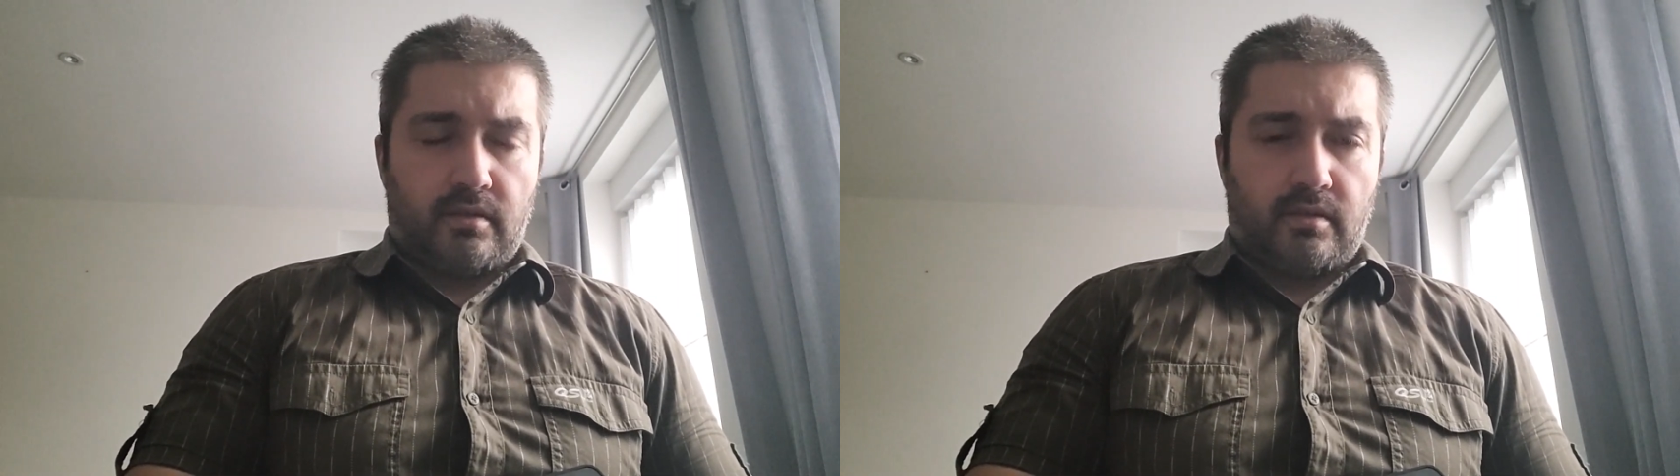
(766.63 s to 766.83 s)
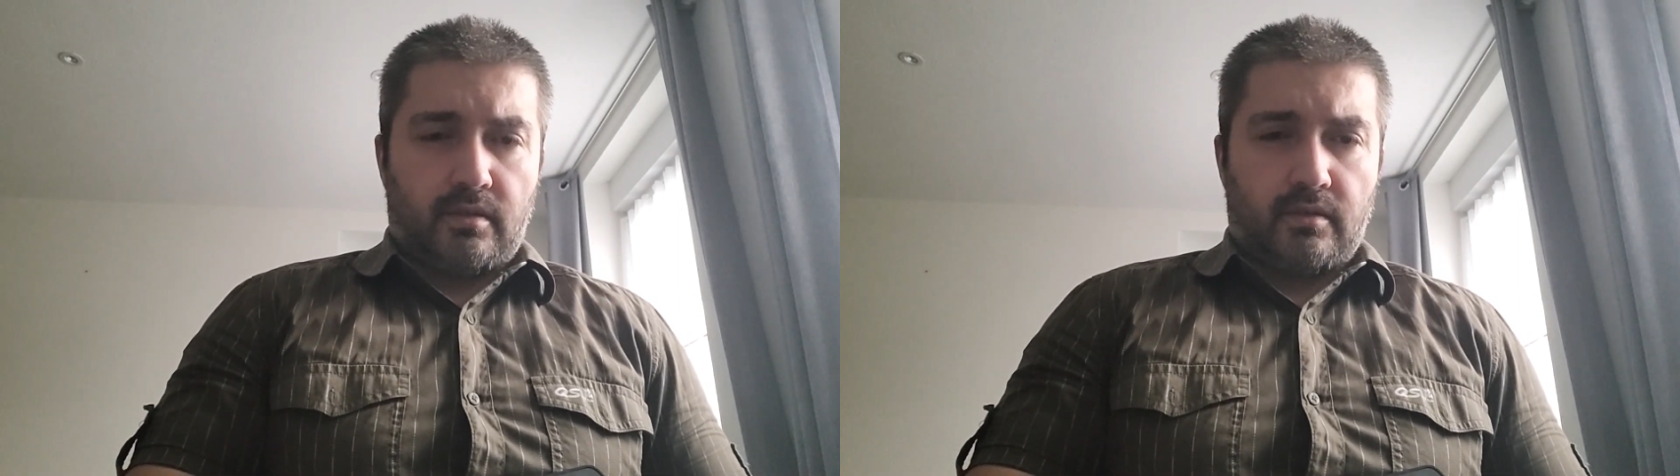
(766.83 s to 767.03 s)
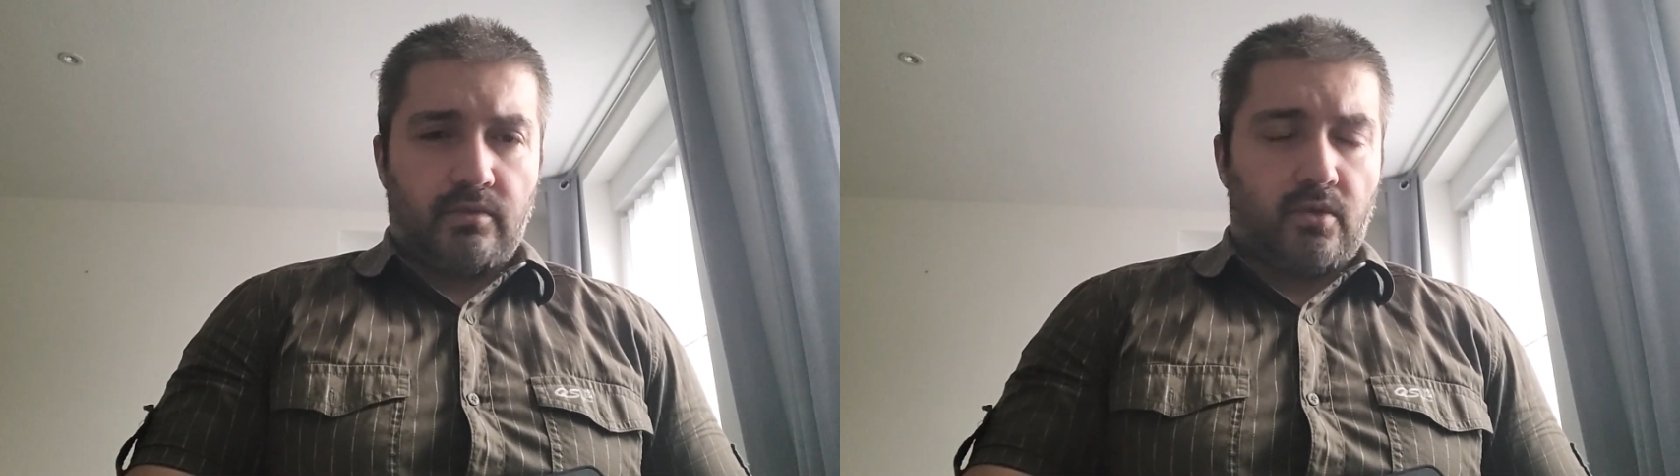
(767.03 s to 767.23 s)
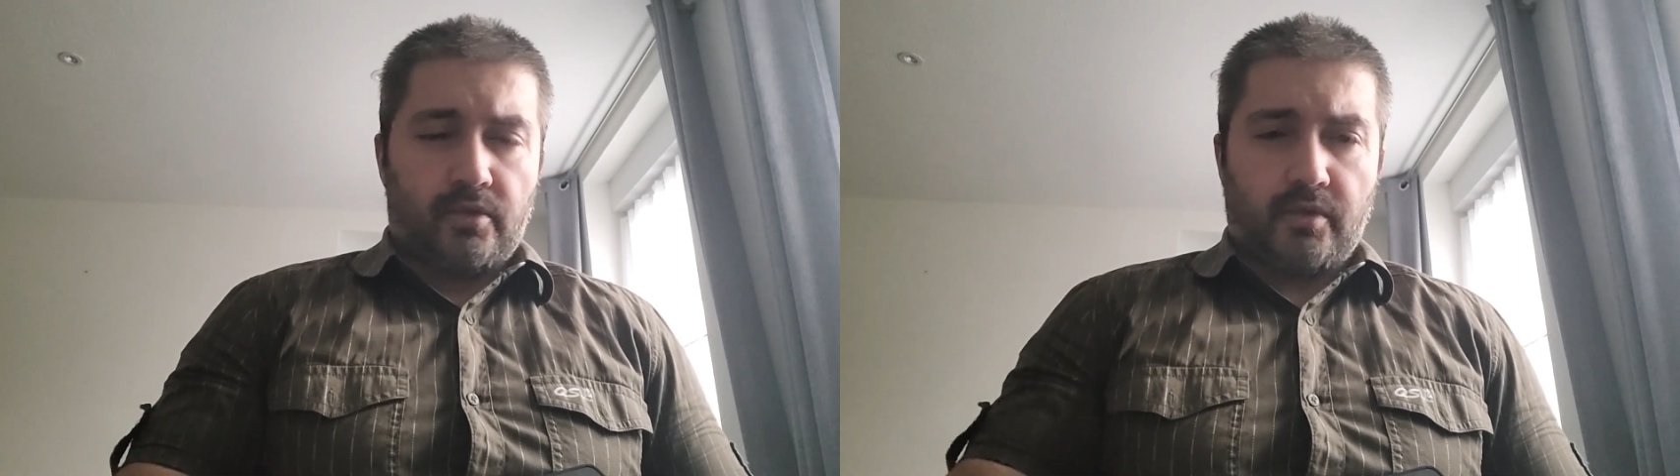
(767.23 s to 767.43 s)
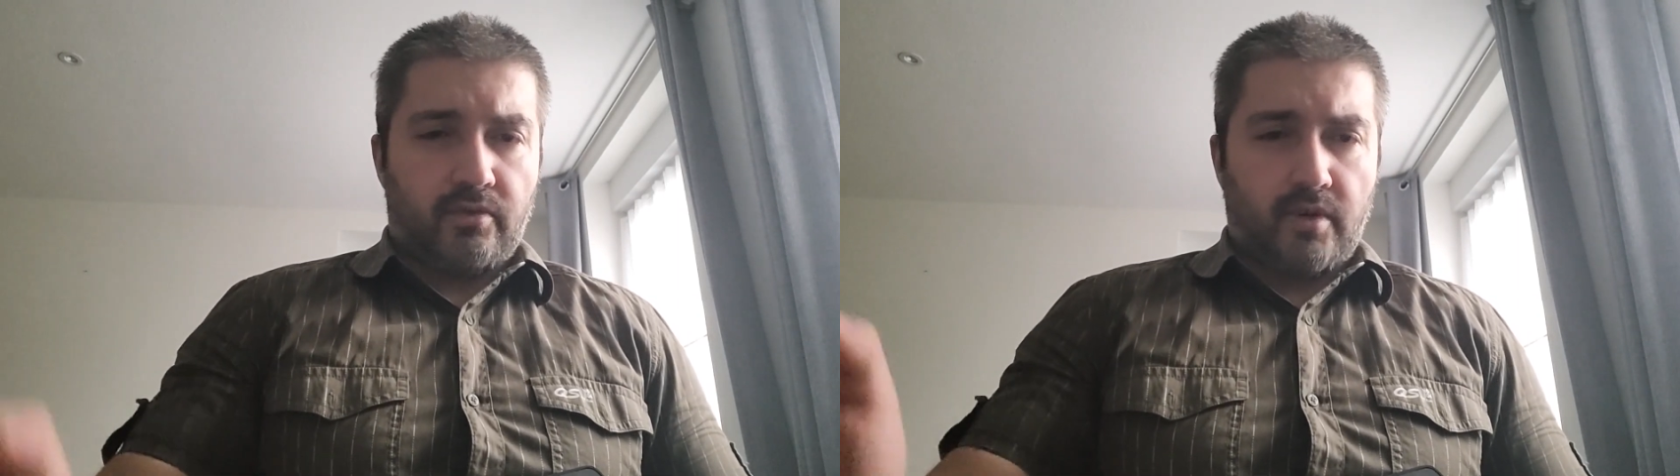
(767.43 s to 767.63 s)
North
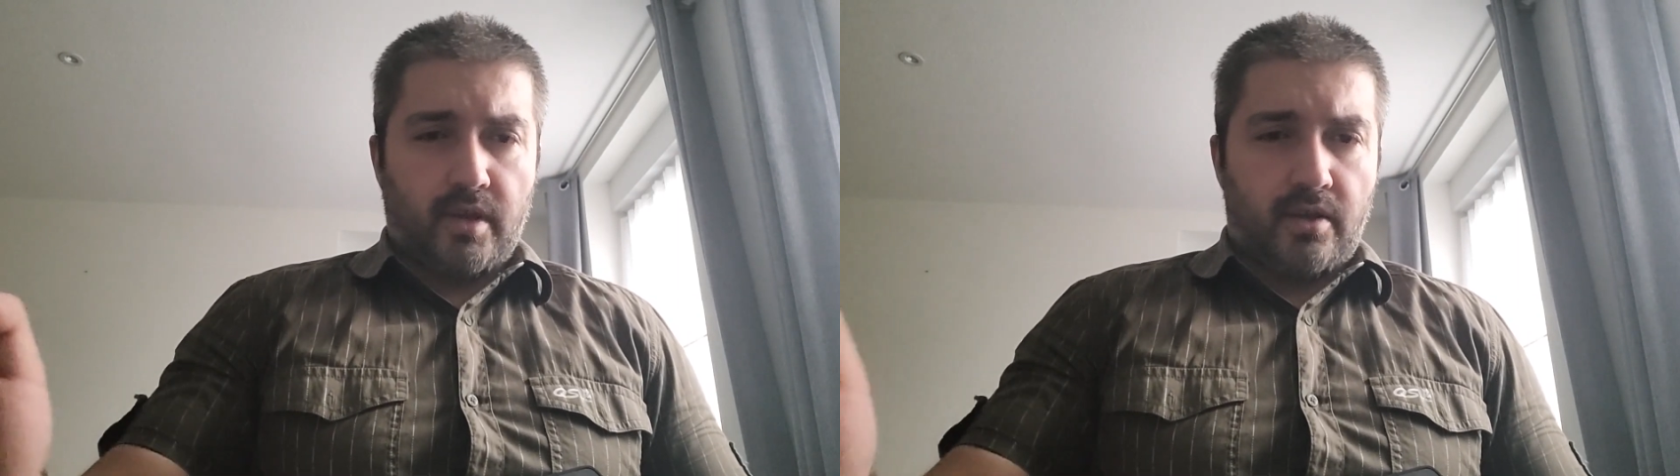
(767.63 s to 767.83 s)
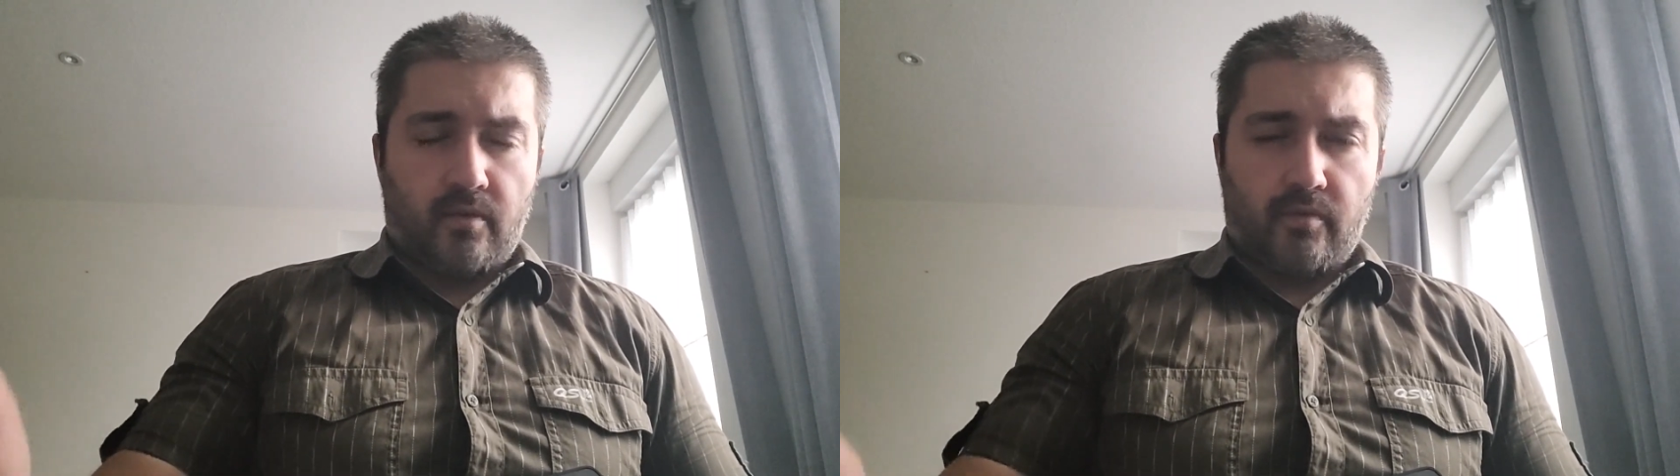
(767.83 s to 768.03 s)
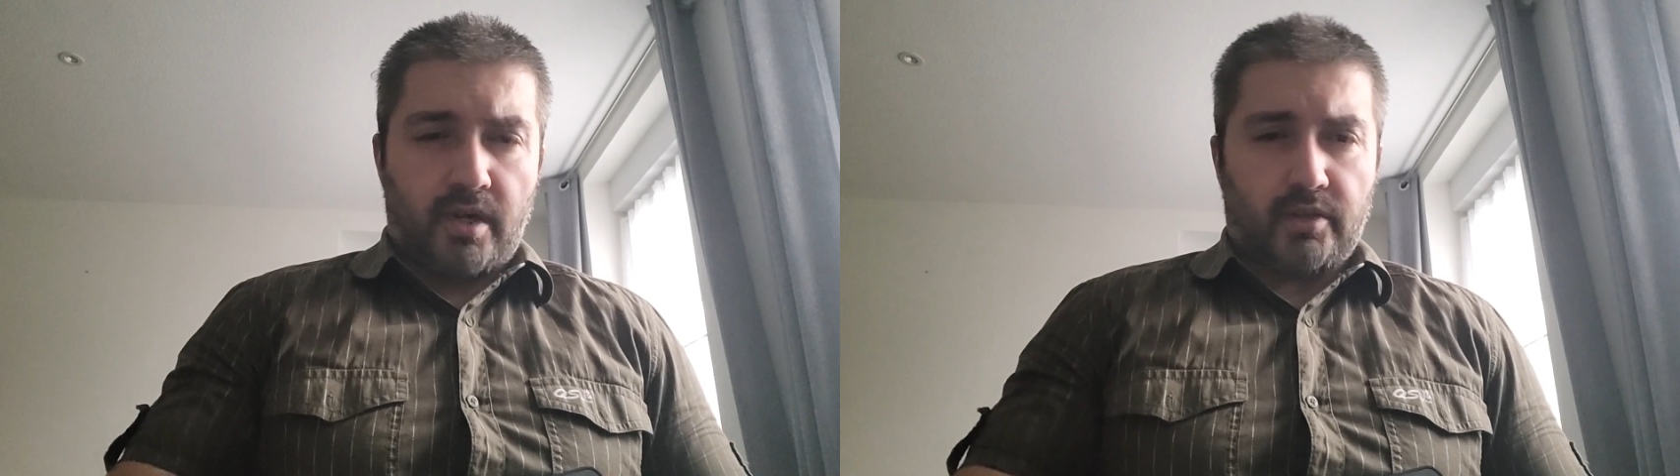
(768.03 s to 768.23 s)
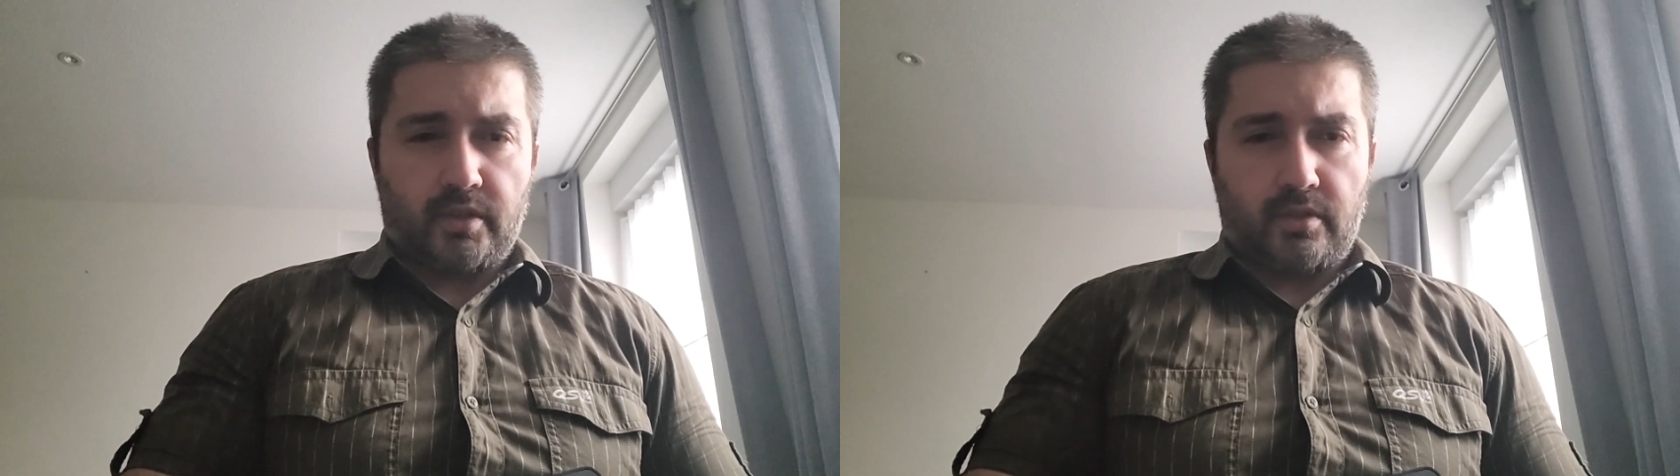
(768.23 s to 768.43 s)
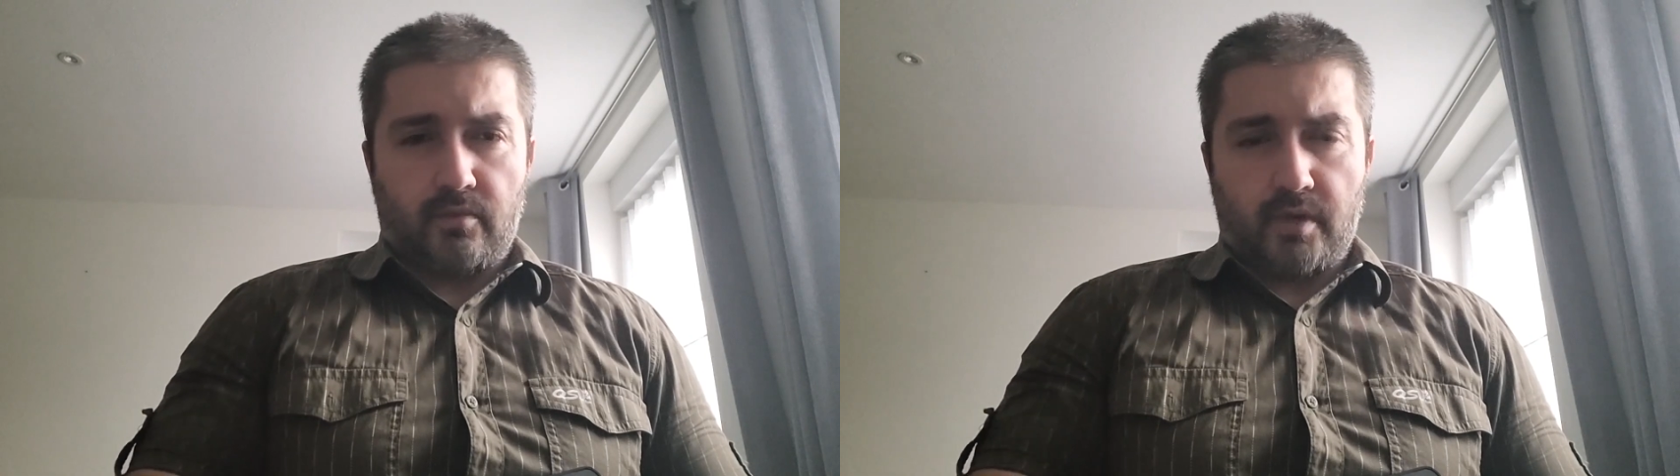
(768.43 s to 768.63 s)
Korea or Russia,
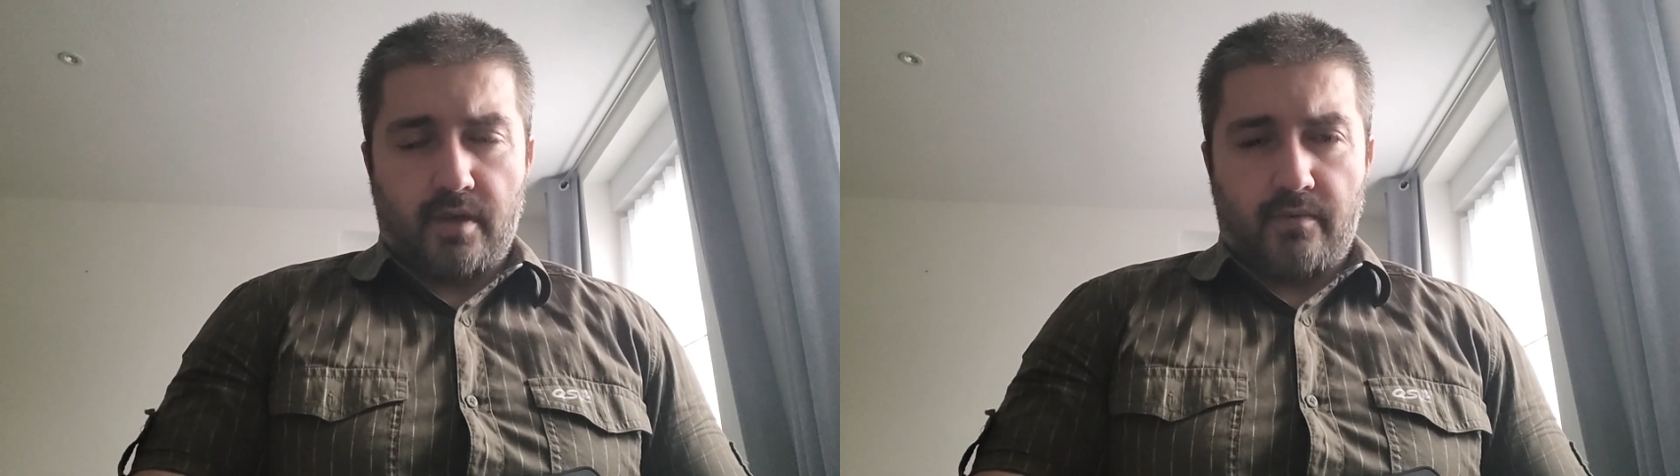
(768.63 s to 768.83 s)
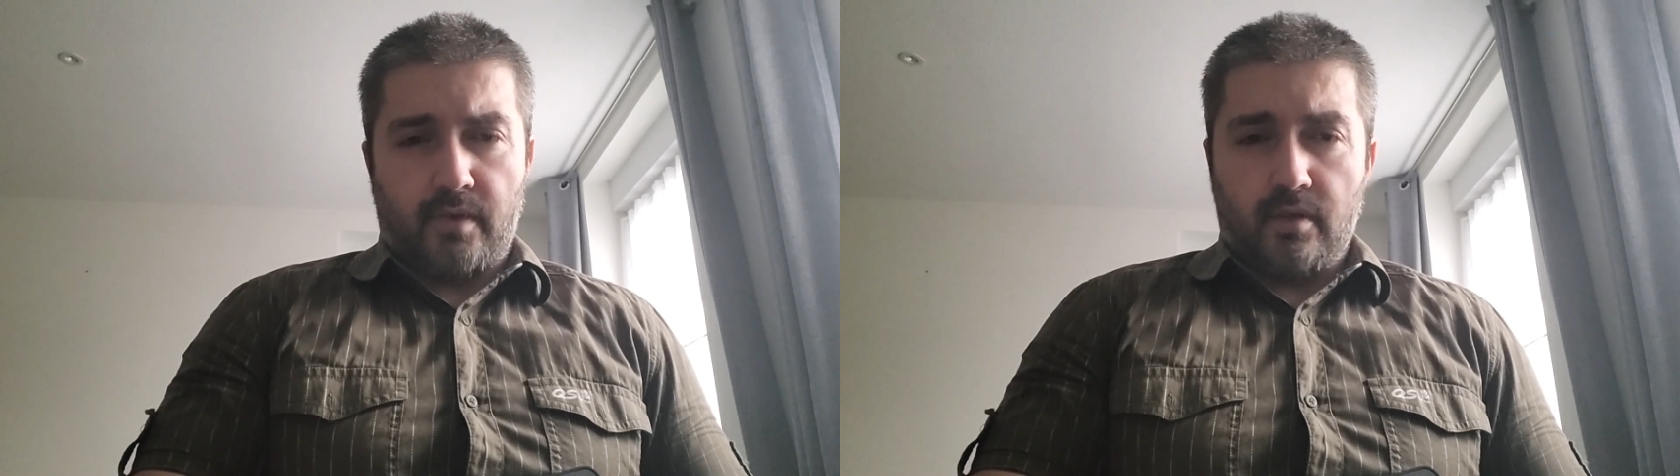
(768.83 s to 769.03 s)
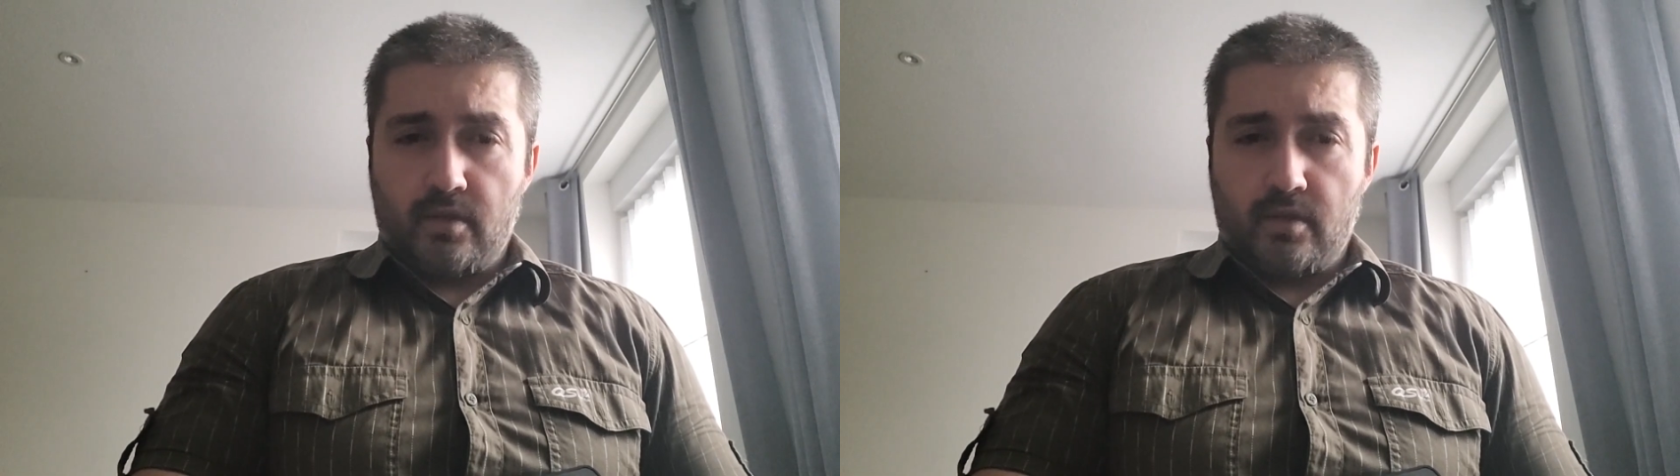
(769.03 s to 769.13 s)
whatever,